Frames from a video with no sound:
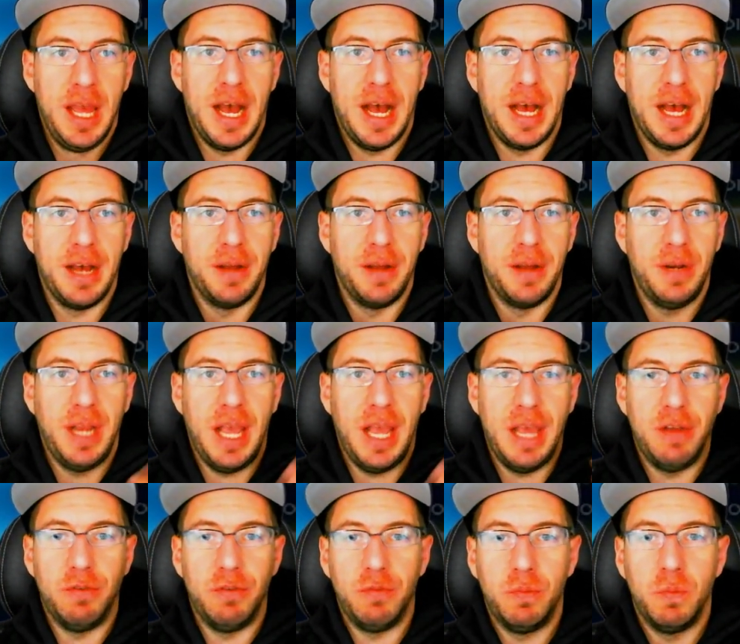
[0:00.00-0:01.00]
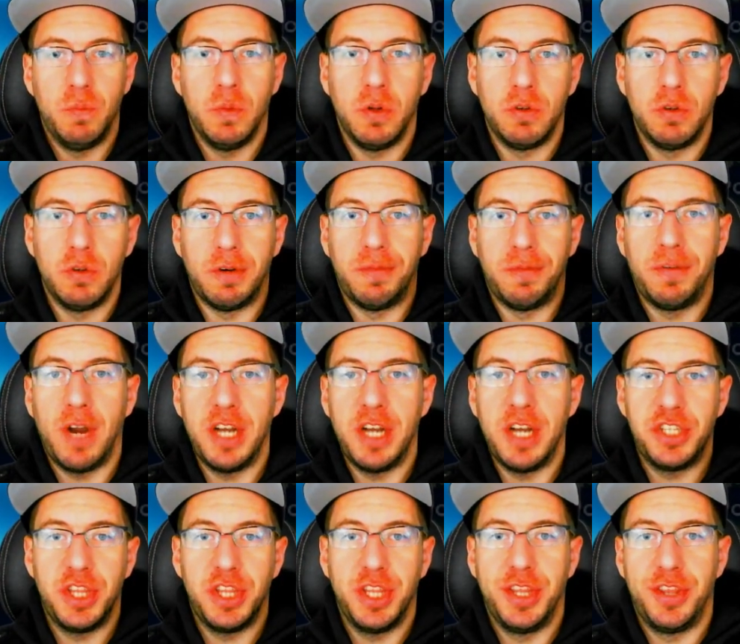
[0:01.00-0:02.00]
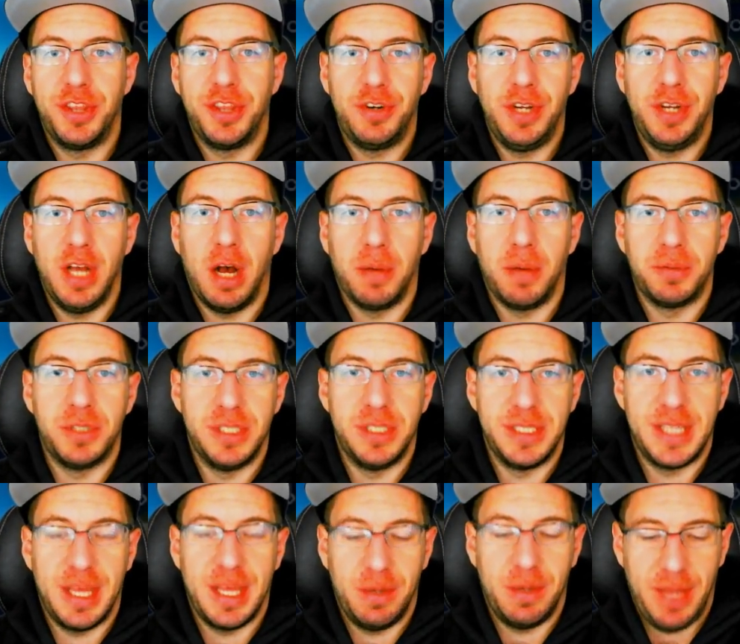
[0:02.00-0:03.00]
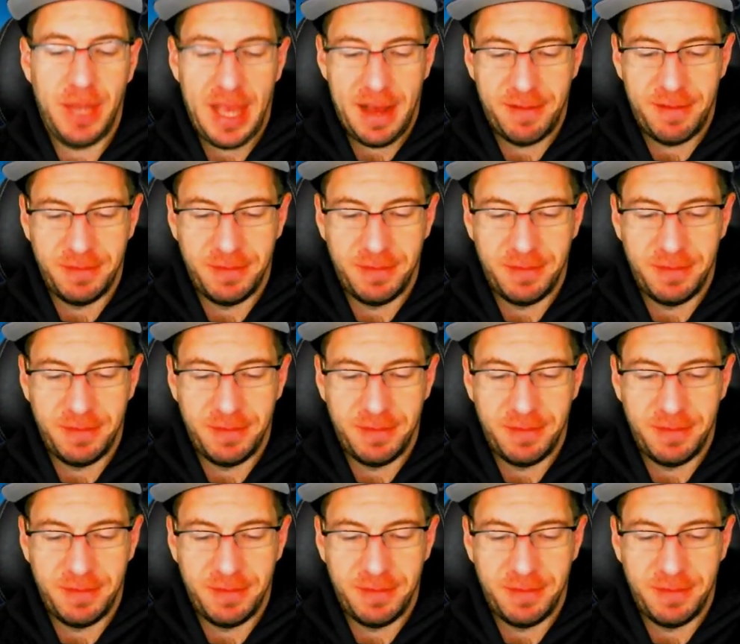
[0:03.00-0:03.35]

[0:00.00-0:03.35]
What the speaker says: it will refresh the three options that we have